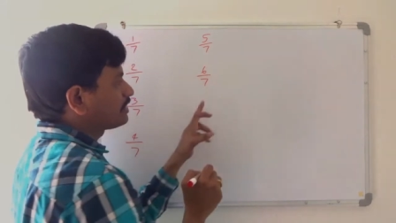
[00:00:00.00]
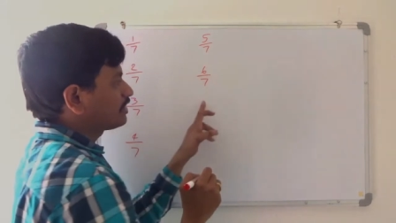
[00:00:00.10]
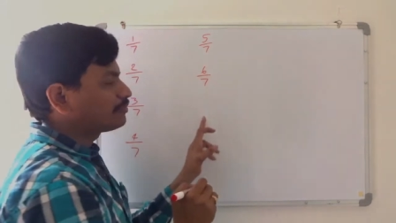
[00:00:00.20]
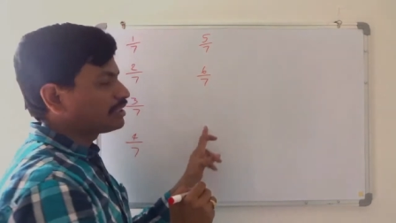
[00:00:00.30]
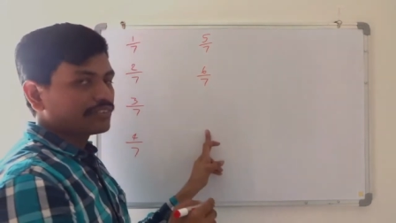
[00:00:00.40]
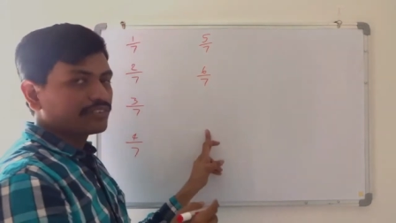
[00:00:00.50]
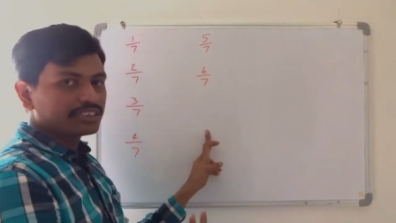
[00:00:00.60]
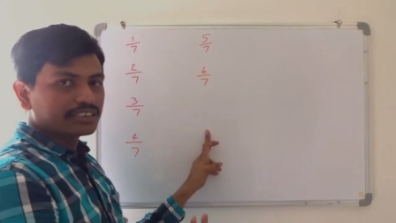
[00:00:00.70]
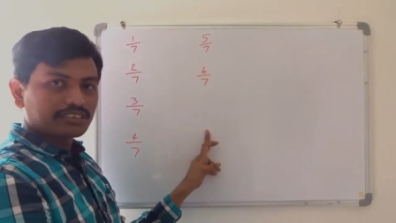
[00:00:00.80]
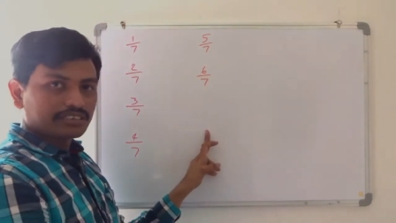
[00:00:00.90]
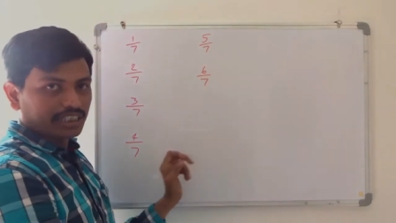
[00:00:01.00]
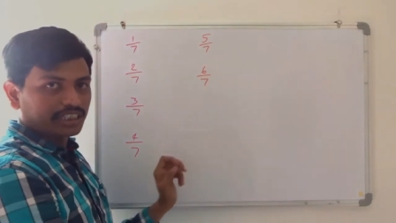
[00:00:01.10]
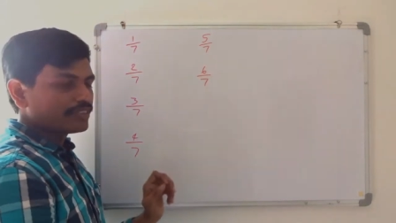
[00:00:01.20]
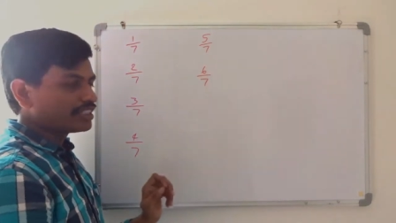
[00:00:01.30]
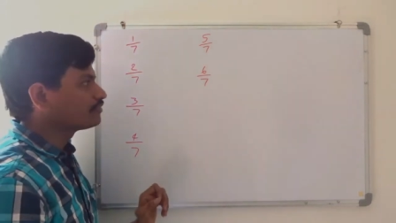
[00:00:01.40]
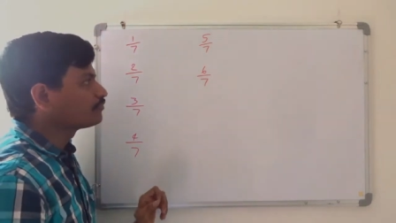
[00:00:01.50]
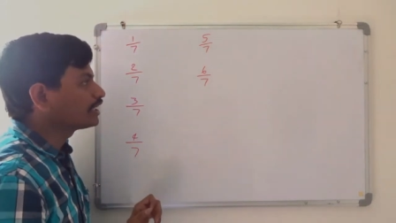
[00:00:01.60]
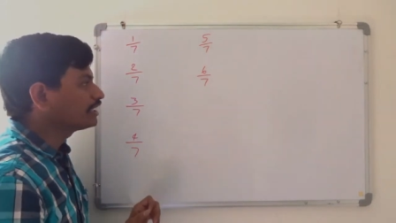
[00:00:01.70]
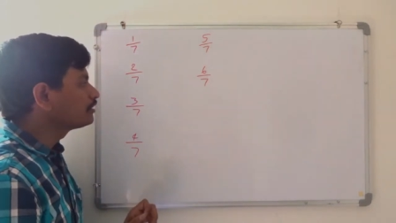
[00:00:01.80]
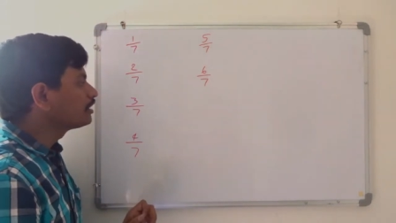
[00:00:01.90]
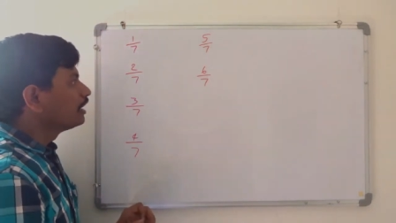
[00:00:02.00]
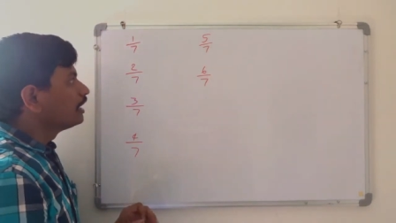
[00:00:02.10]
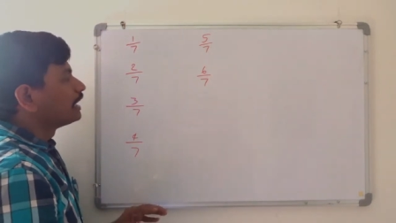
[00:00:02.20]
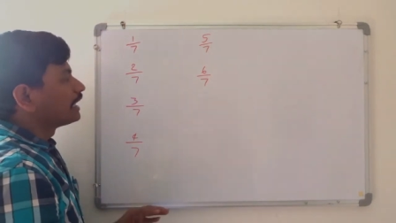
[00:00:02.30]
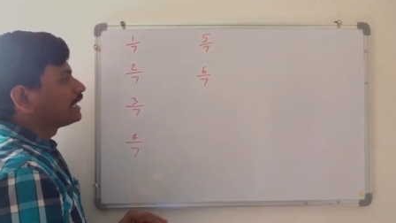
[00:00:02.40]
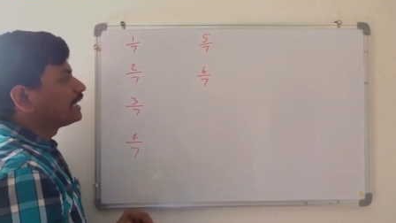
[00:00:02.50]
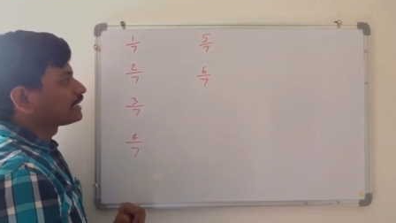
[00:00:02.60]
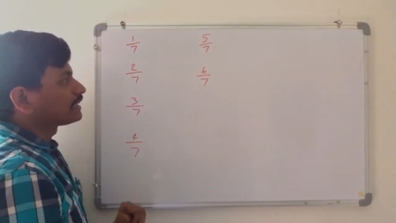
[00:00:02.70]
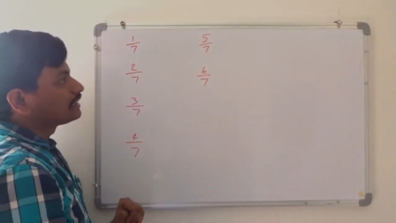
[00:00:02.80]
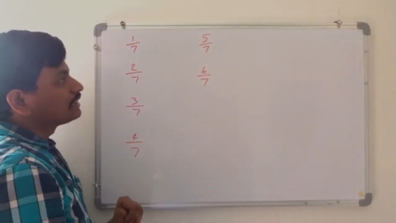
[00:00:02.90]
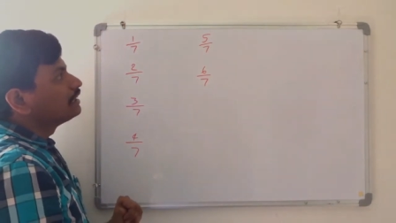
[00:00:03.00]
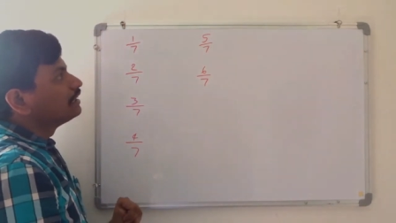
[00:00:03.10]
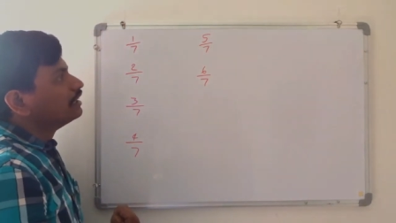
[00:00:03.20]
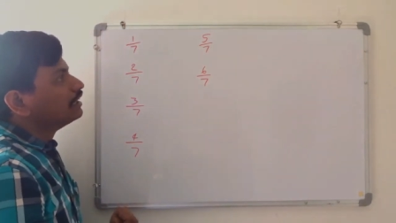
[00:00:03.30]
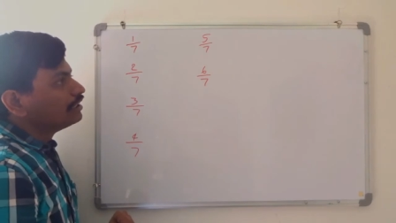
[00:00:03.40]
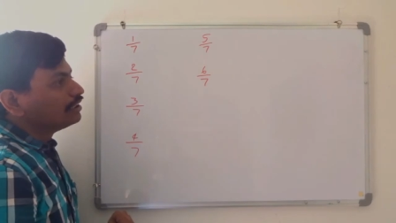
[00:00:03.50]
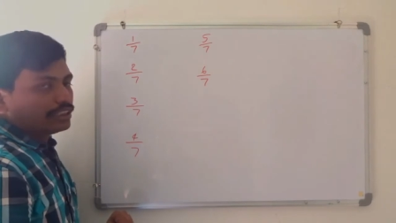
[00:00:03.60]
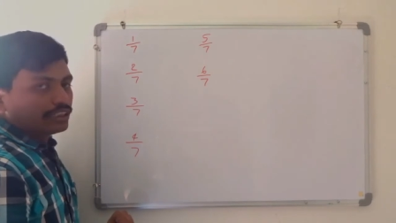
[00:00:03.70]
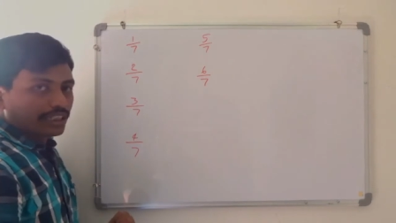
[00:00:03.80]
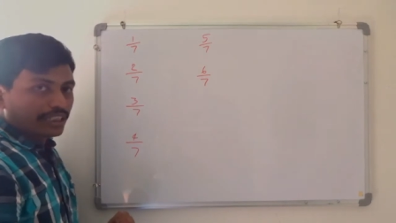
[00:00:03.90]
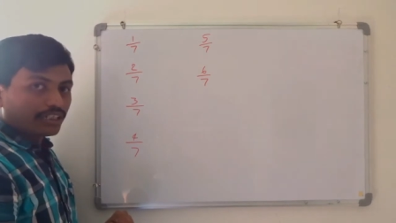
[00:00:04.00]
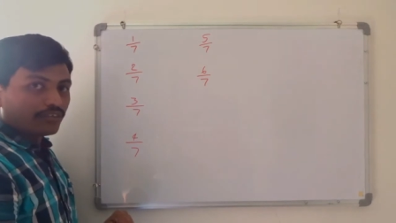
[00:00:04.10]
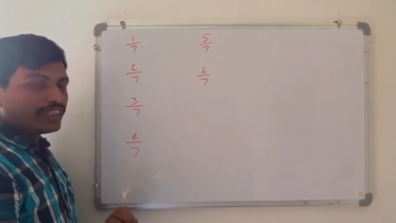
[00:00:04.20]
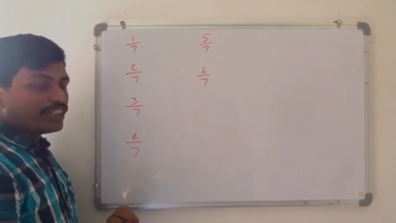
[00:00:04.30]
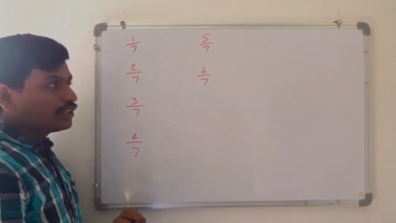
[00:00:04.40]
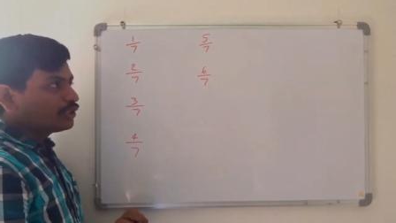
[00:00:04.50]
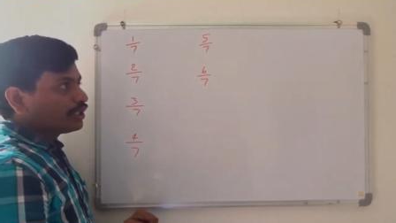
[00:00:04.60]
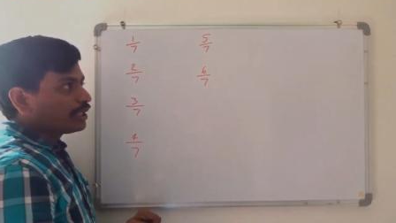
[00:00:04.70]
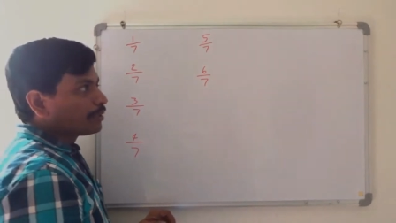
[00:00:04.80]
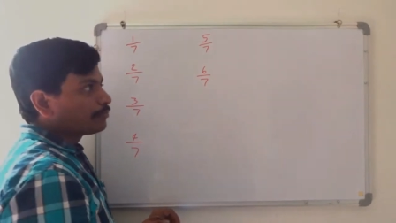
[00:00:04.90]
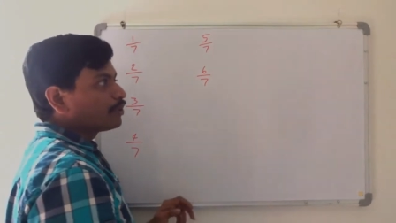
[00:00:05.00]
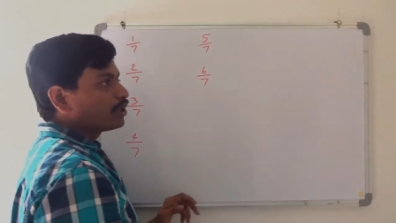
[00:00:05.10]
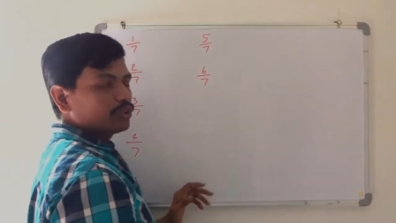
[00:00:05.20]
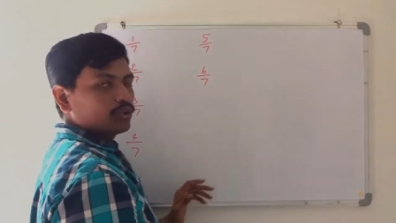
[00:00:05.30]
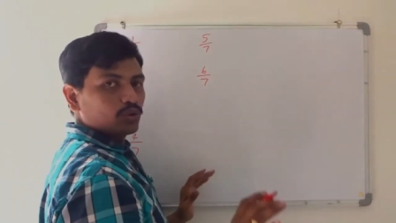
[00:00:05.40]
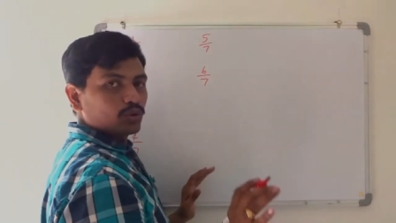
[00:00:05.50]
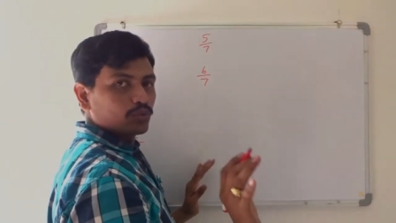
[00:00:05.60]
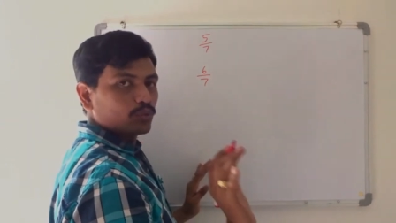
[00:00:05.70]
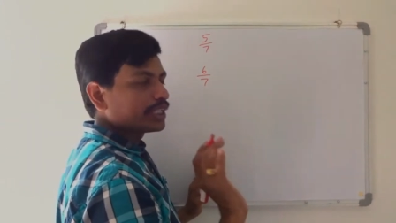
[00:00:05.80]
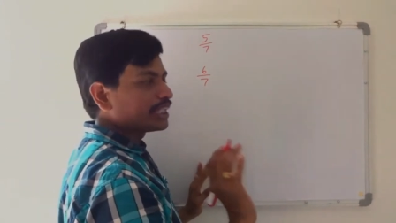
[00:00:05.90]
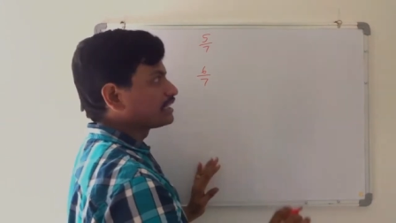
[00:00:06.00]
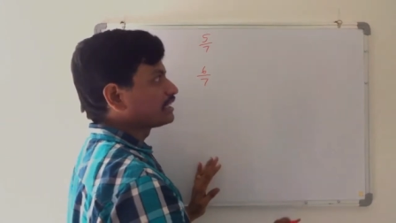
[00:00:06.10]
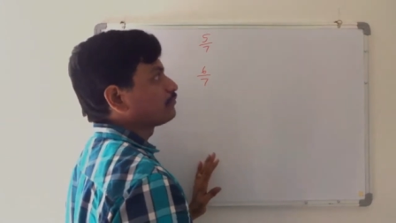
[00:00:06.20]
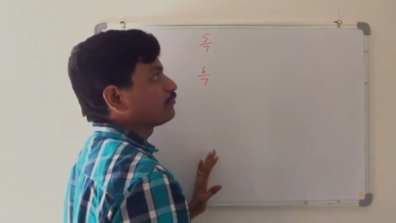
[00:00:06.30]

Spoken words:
7 by 7 is anyway 1. And next, here we need to remember one digit.